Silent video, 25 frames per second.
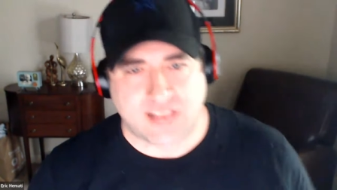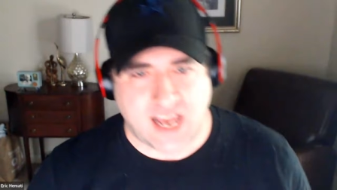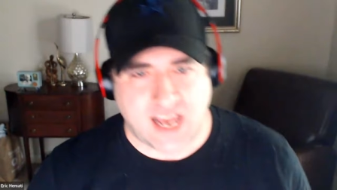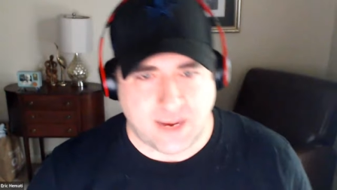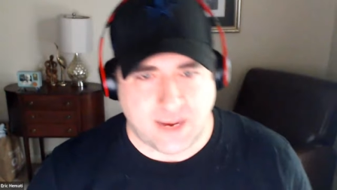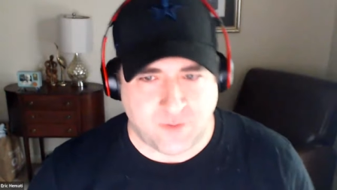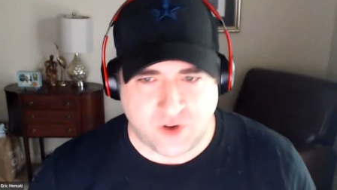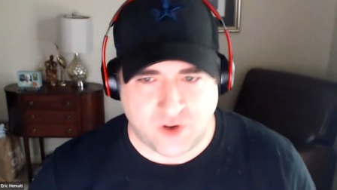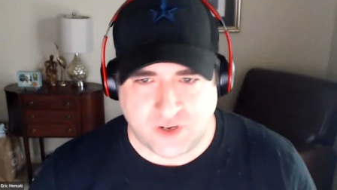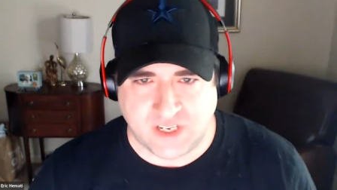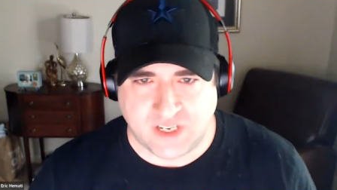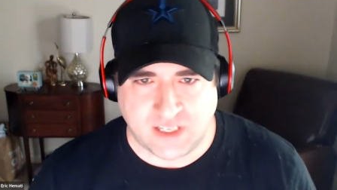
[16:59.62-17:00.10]

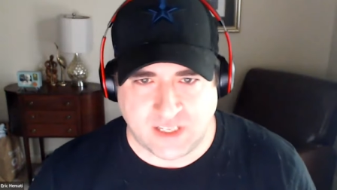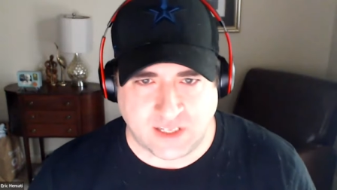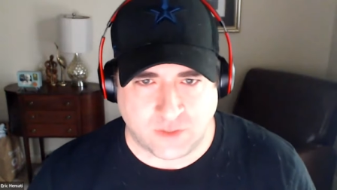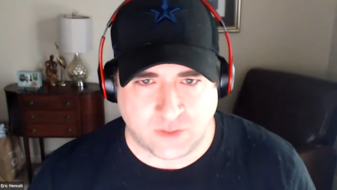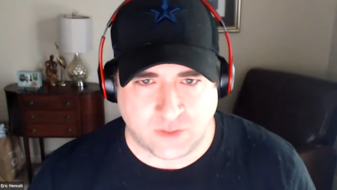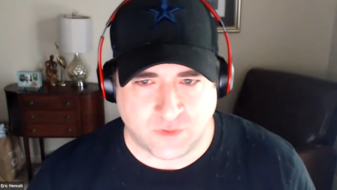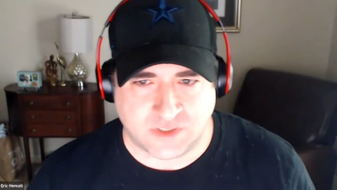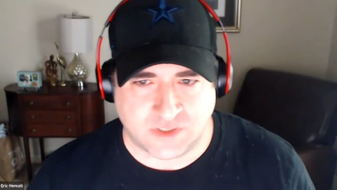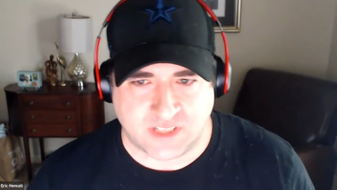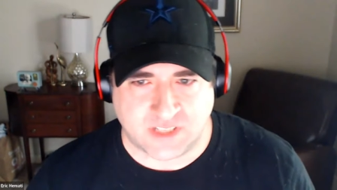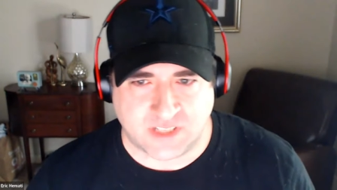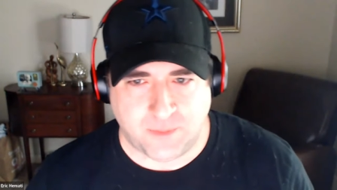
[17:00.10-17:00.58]
time you're
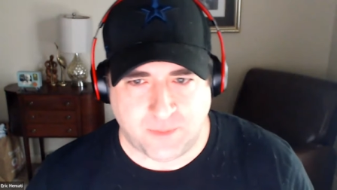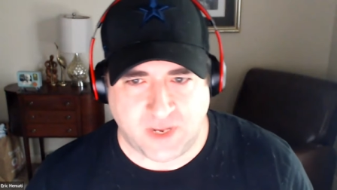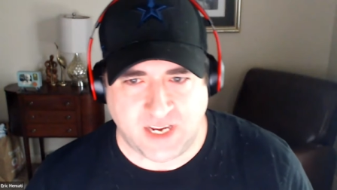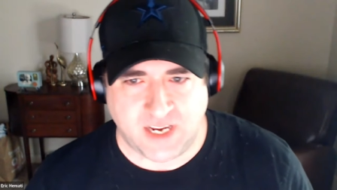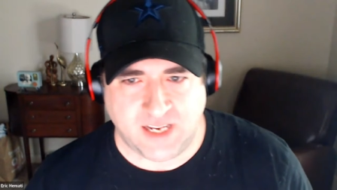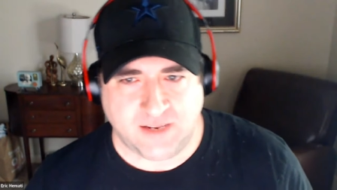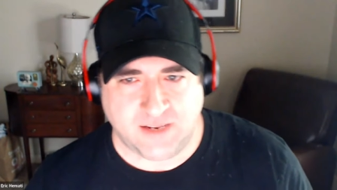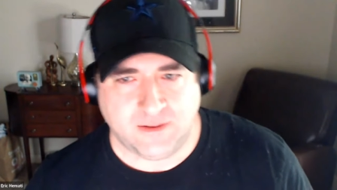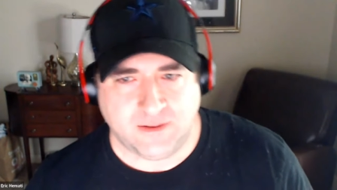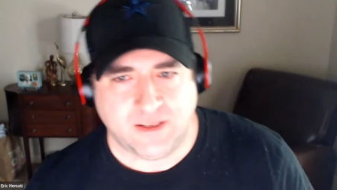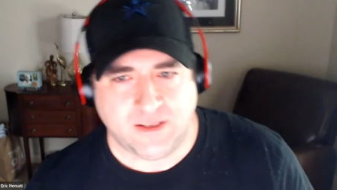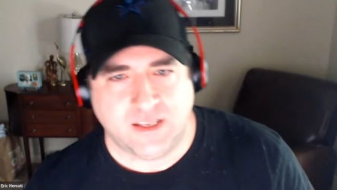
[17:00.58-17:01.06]
dealing with
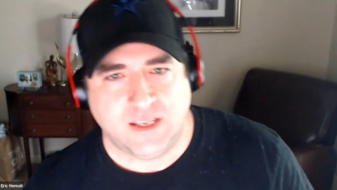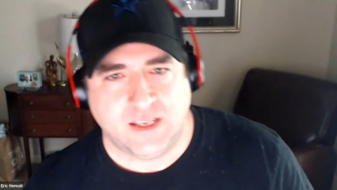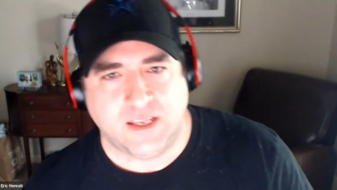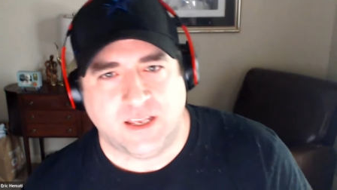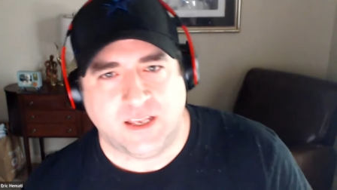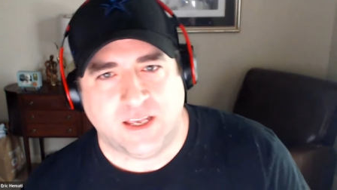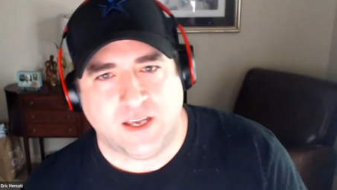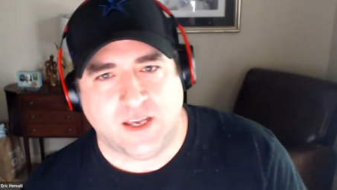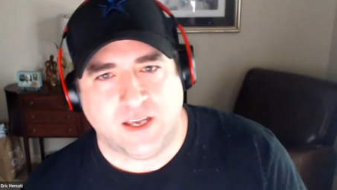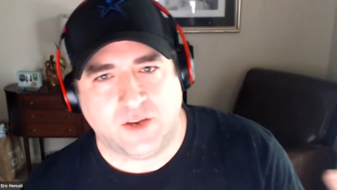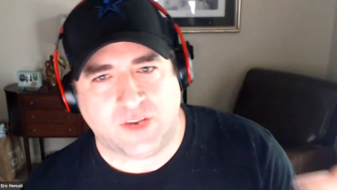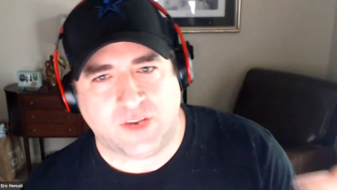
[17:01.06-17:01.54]
somebody
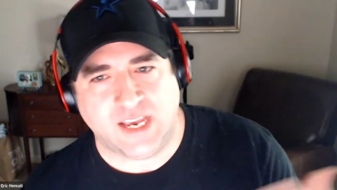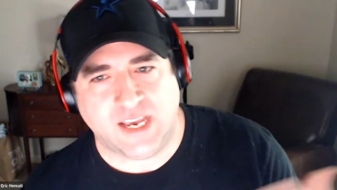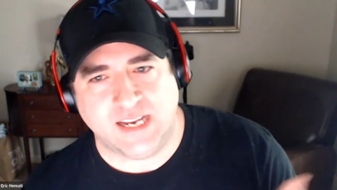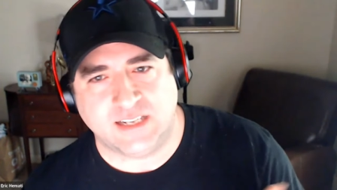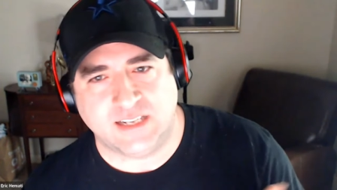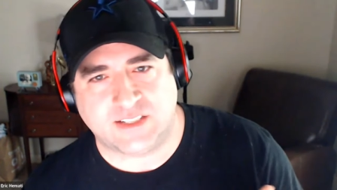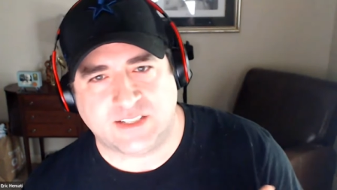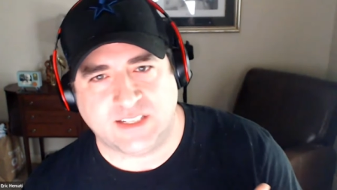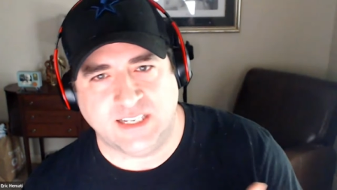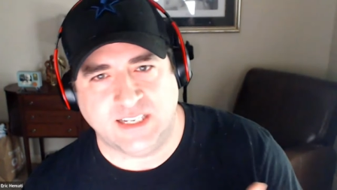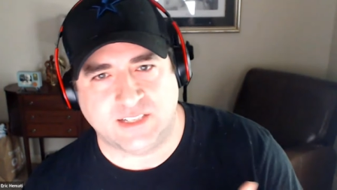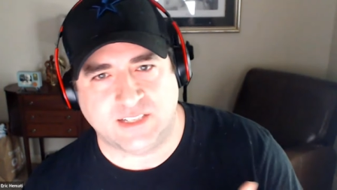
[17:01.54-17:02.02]
okay
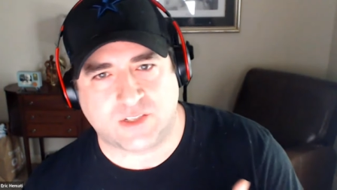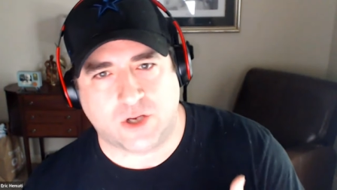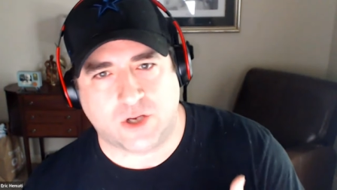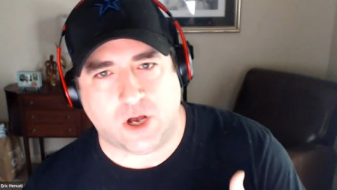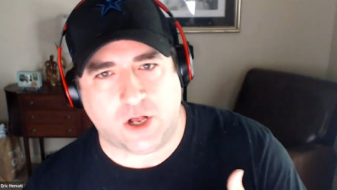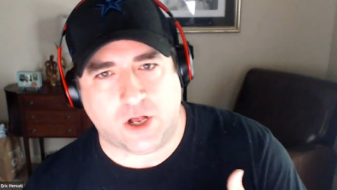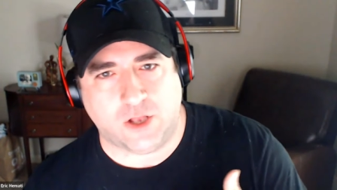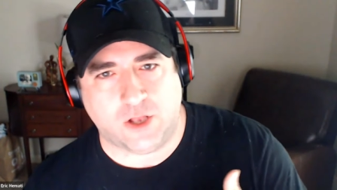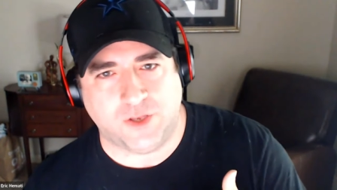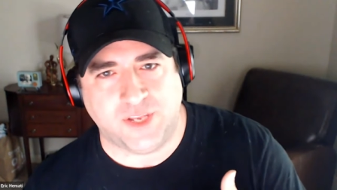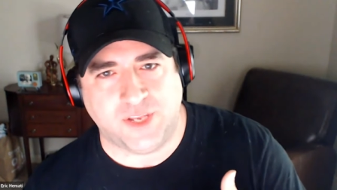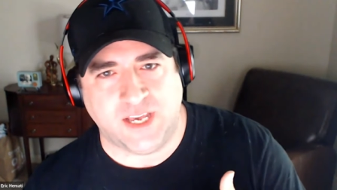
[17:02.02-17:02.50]
it's it's
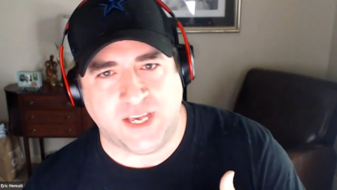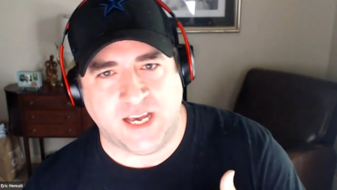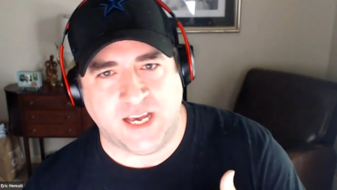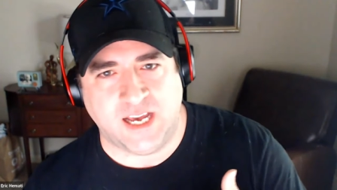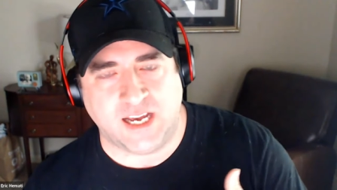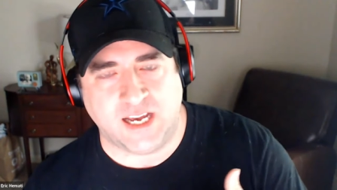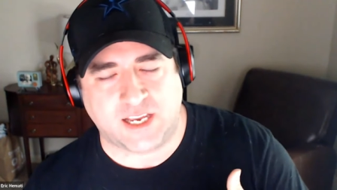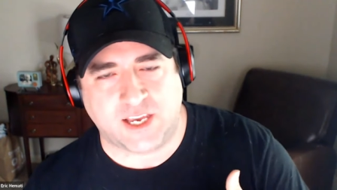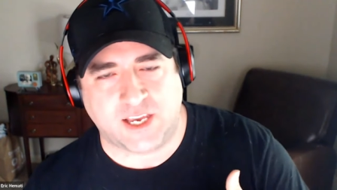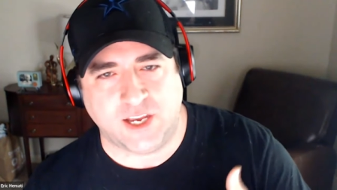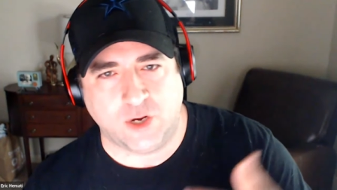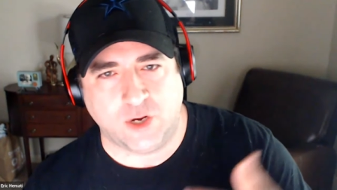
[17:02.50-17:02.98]
called
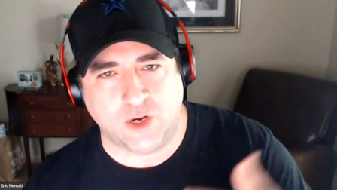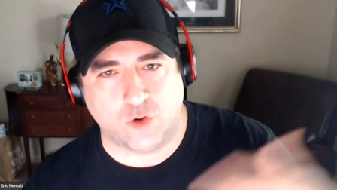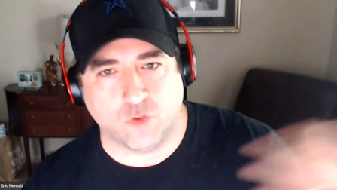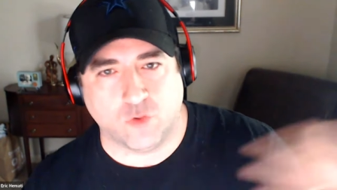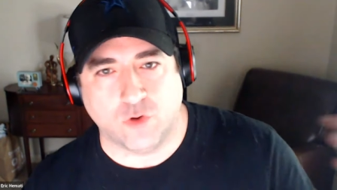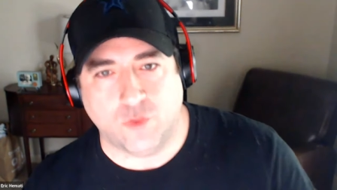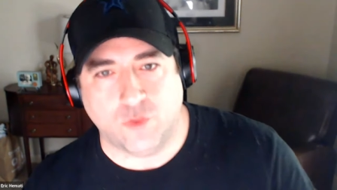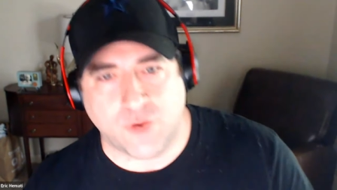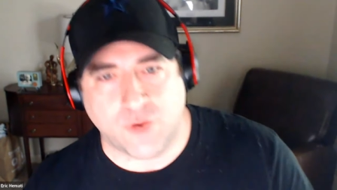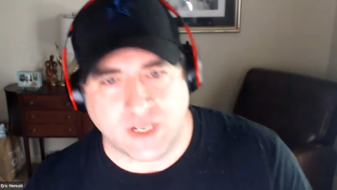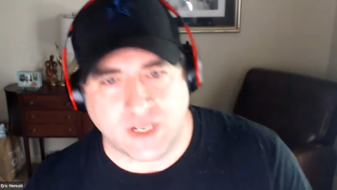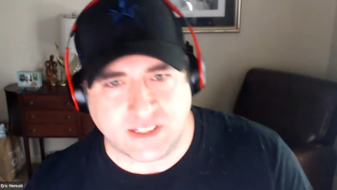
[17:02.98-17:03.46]
uh,
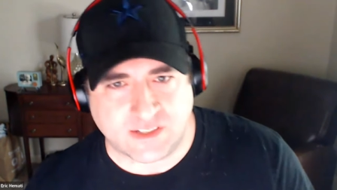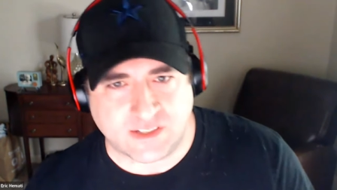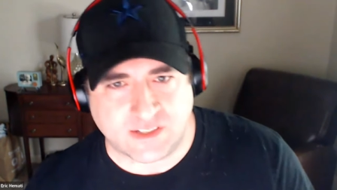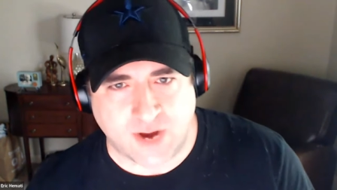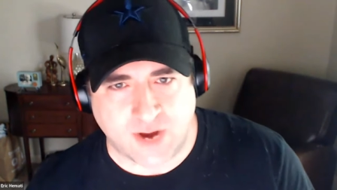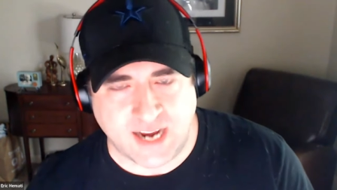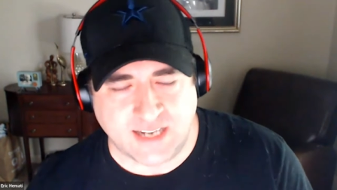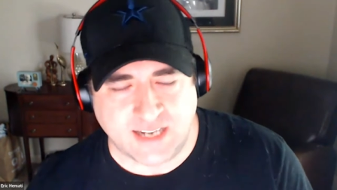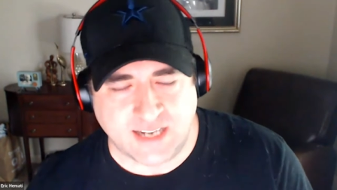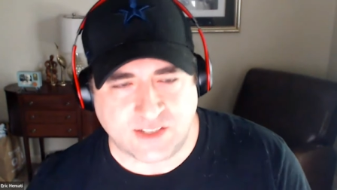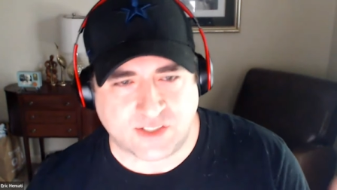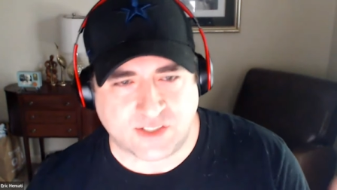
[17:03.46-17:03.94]
congruence
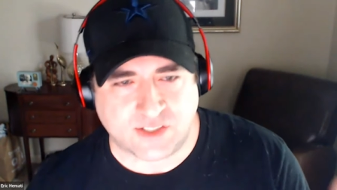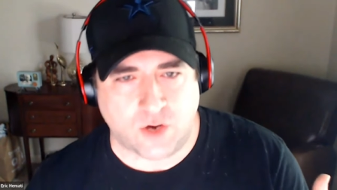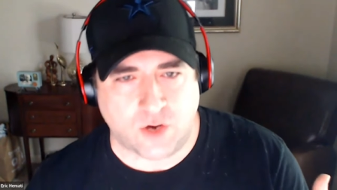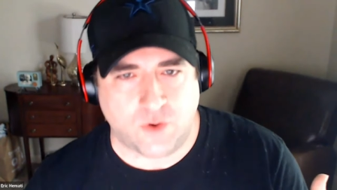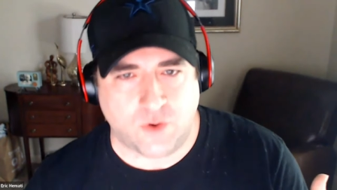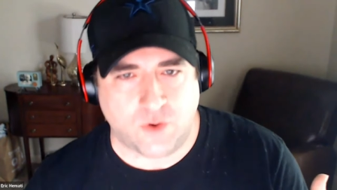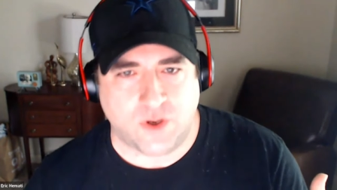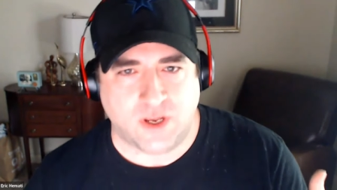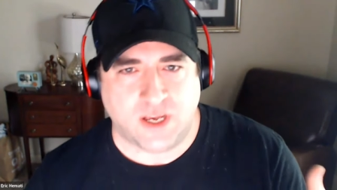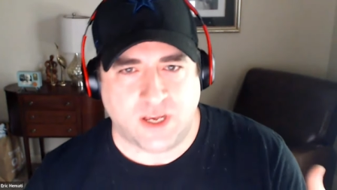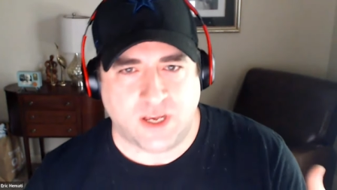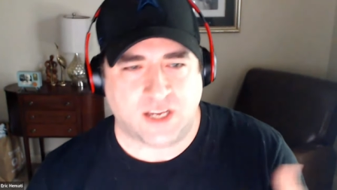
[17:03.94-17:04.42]
right
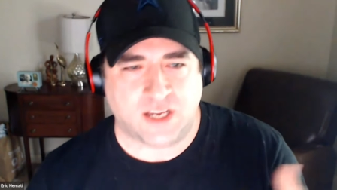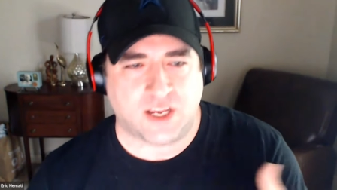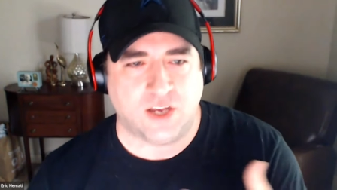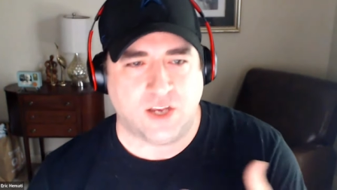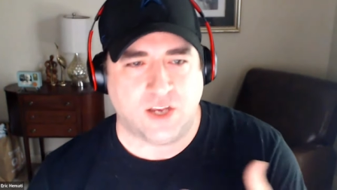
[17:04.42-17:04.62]
so a